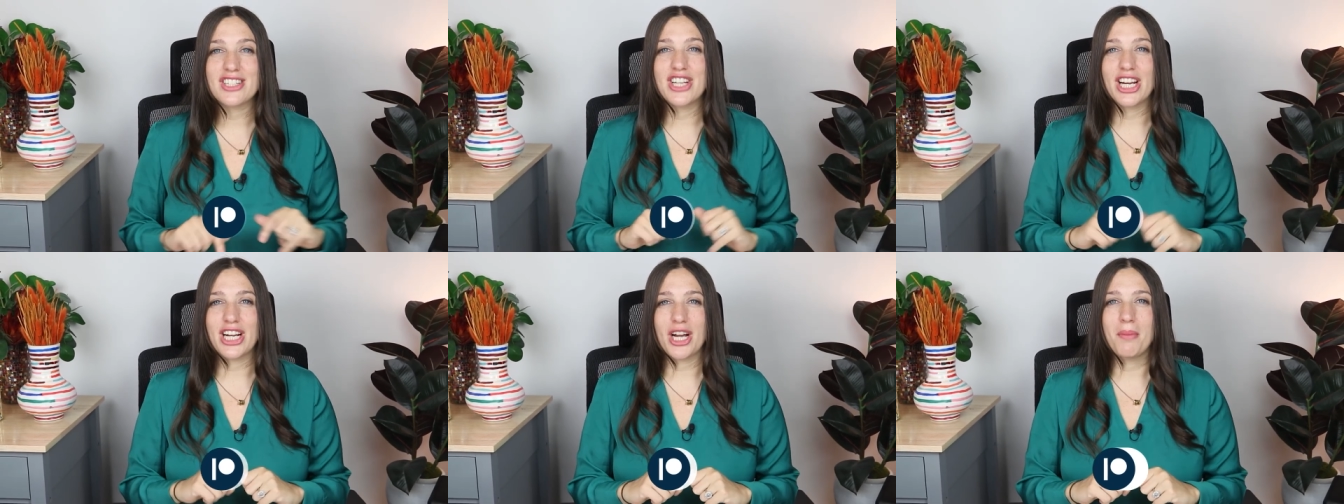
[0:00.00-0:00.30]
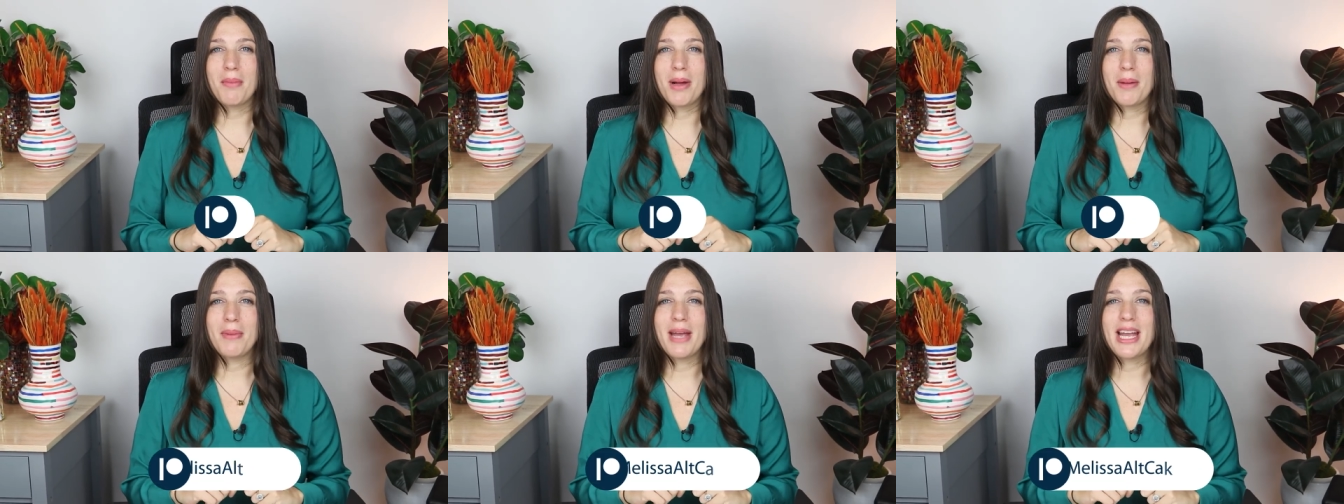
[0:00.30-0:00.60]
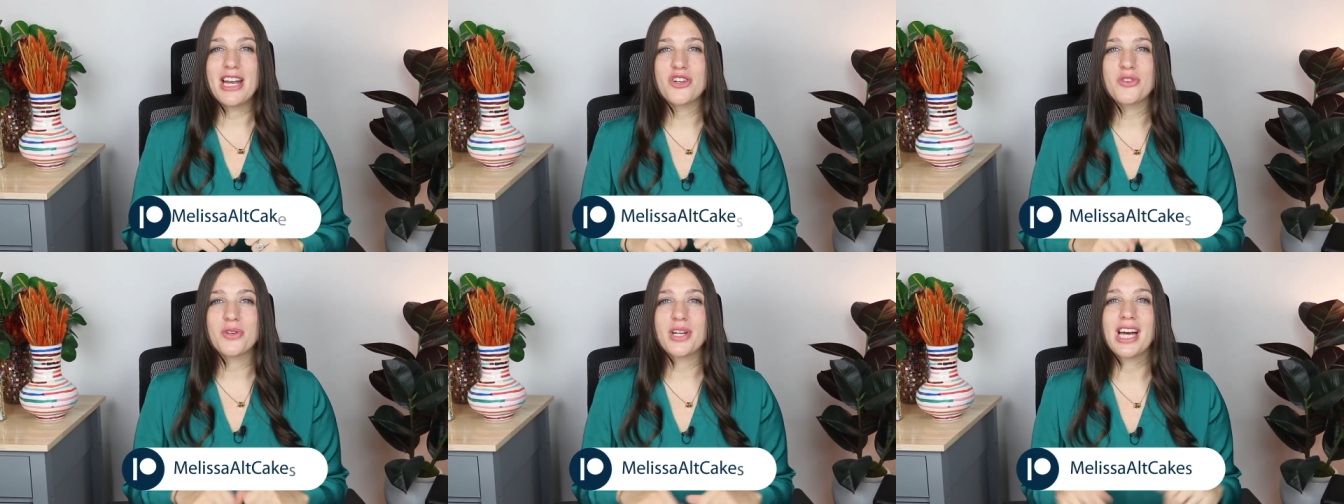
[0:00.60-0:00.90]
check out my
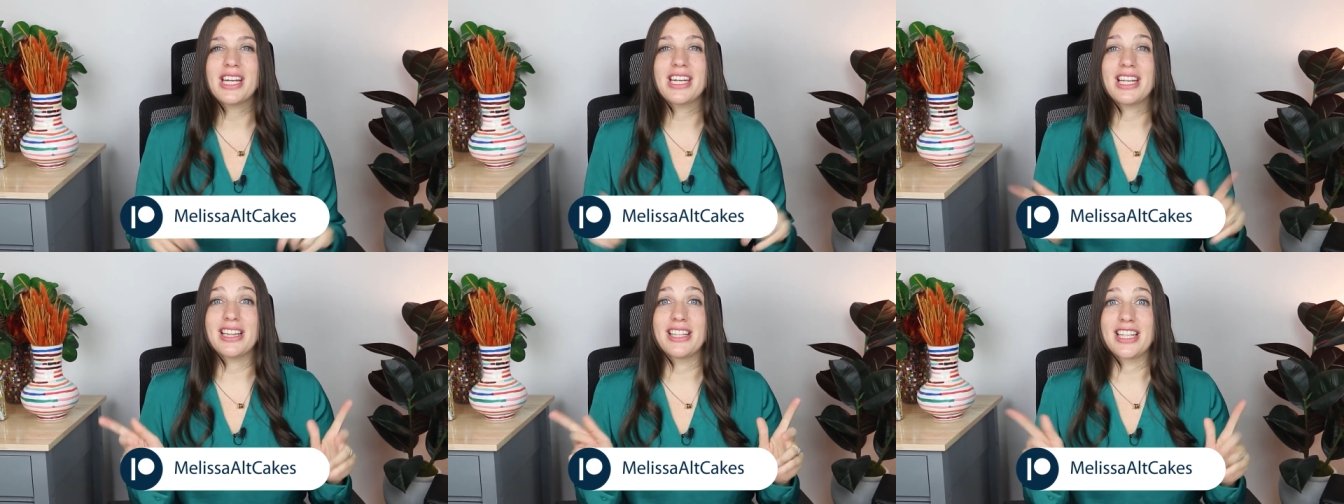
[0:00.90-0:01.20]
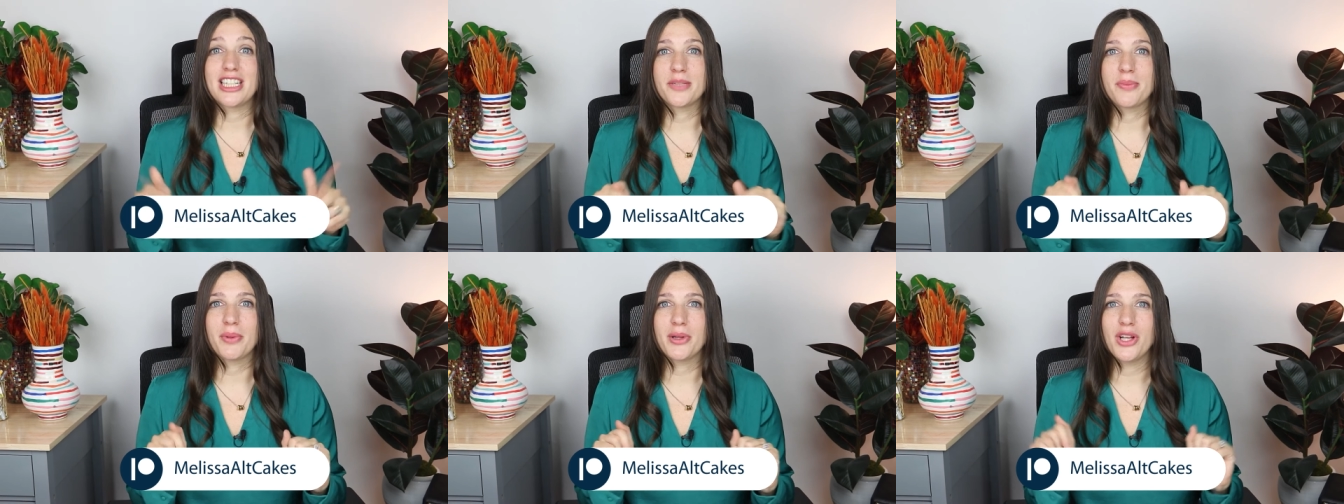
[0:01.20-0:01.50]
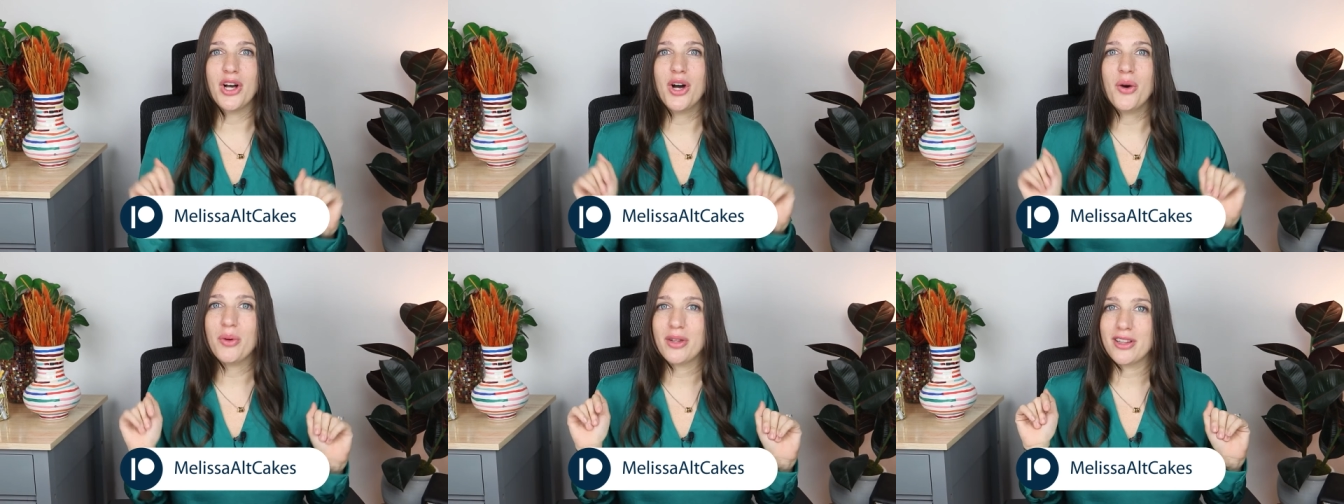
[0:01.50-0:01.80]
Patreon linked
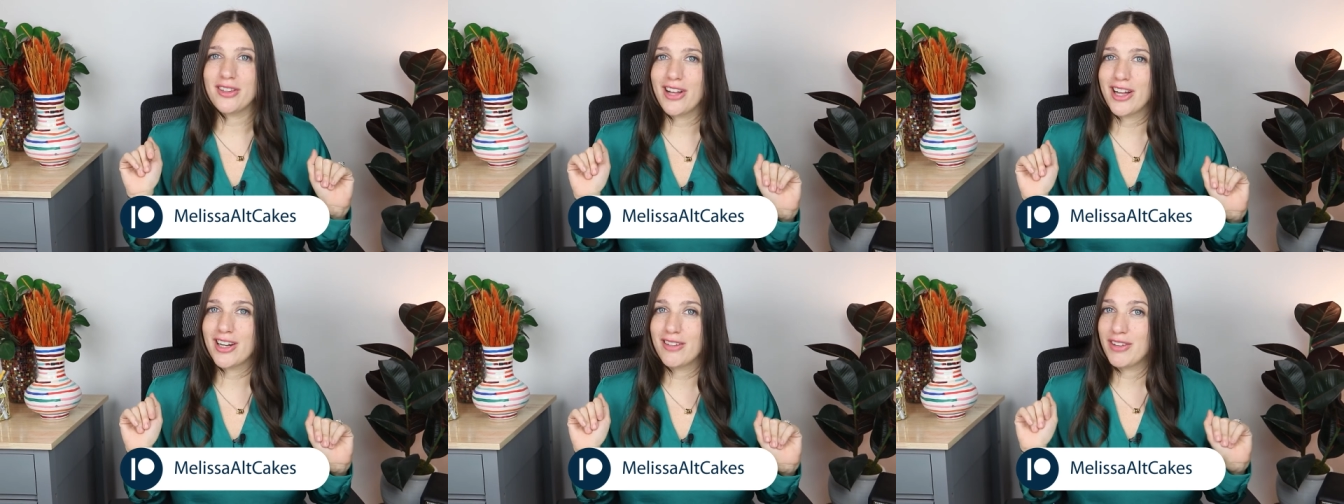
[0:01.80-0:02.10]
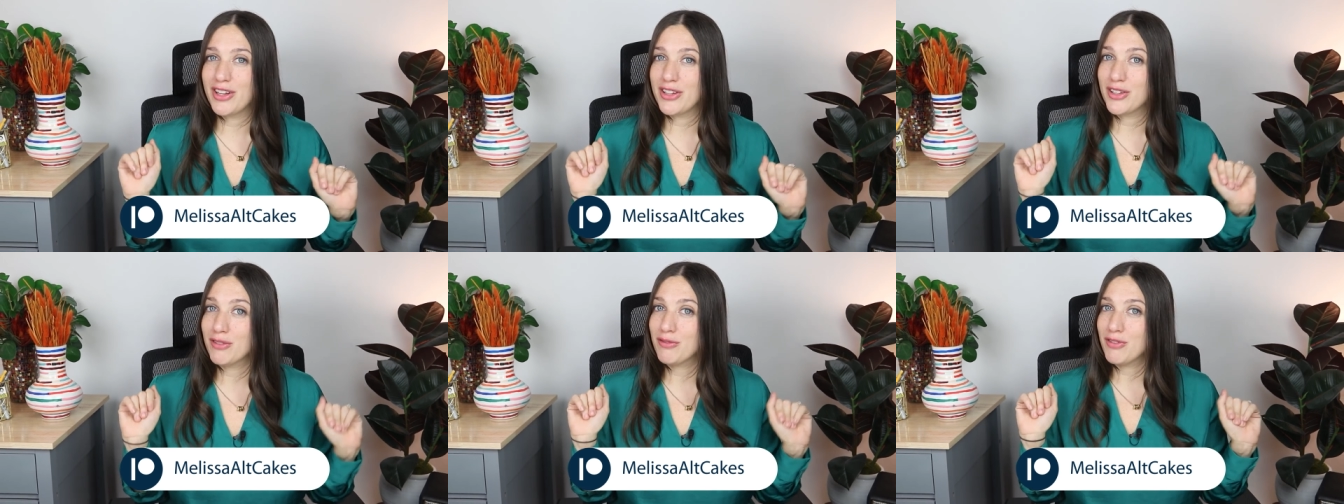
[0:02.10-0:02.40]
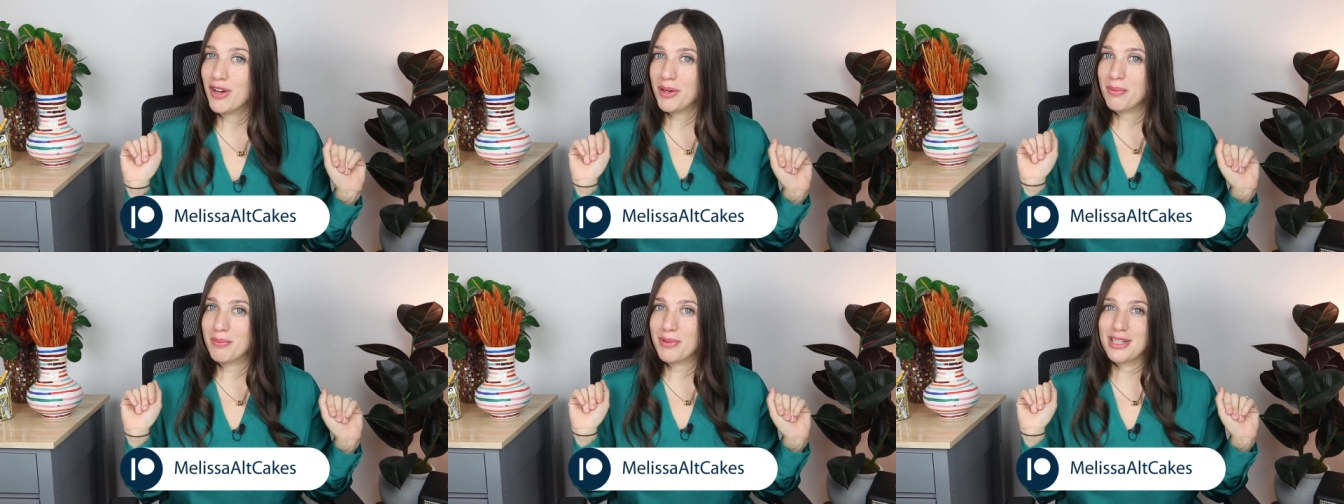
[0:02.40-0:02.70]
below with a lot of other
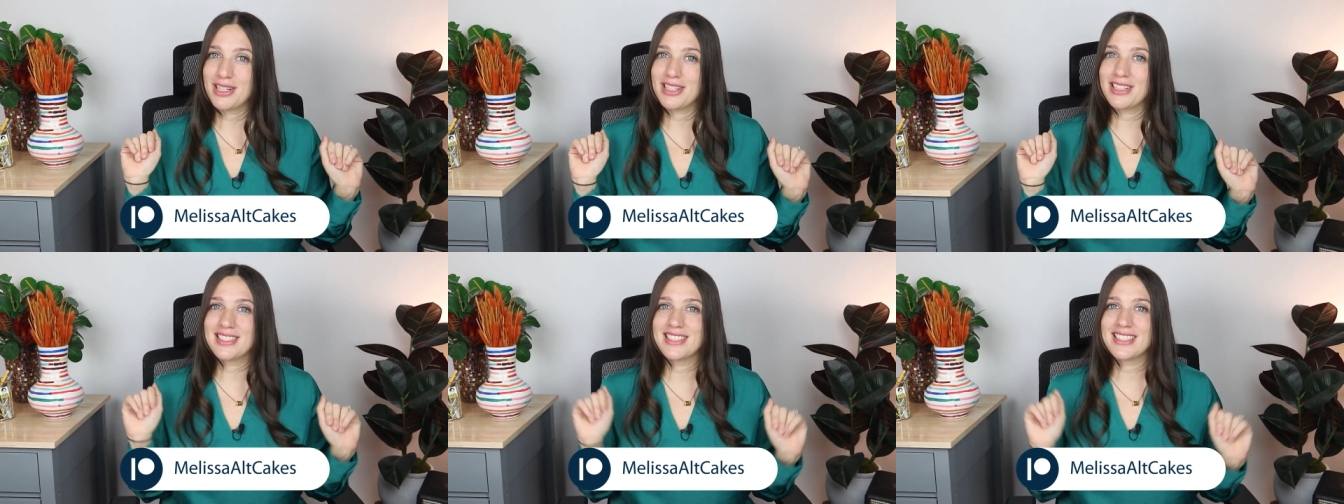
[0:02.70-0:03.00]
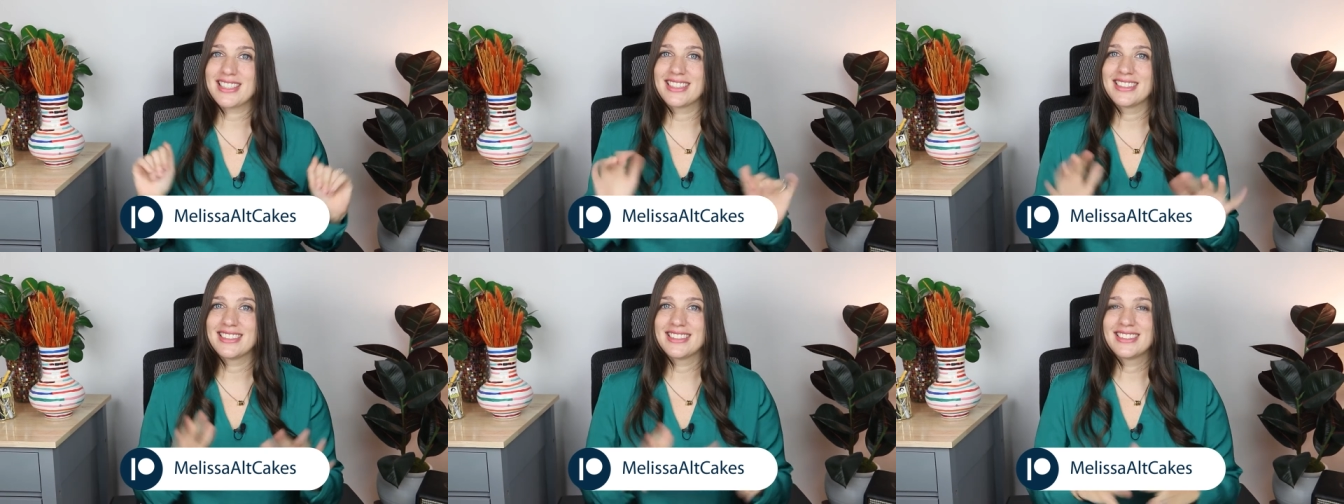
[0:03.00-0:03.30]
fun perks.